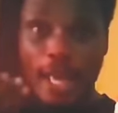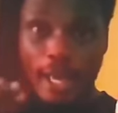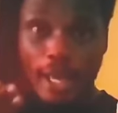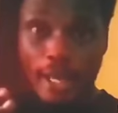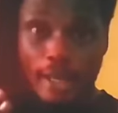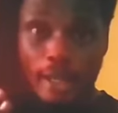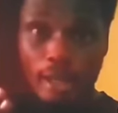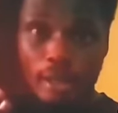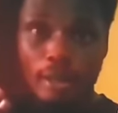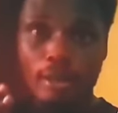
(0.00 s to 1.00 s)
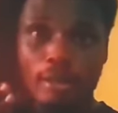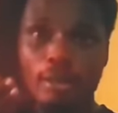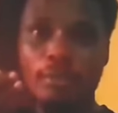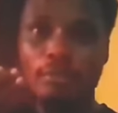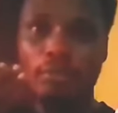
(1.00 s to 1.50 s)
air
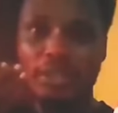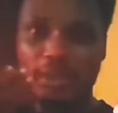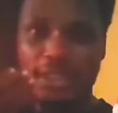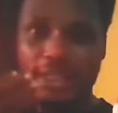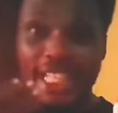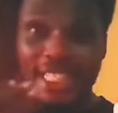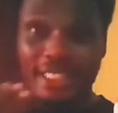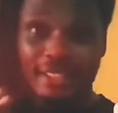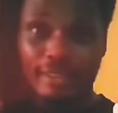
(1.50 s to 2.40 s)
must be steady.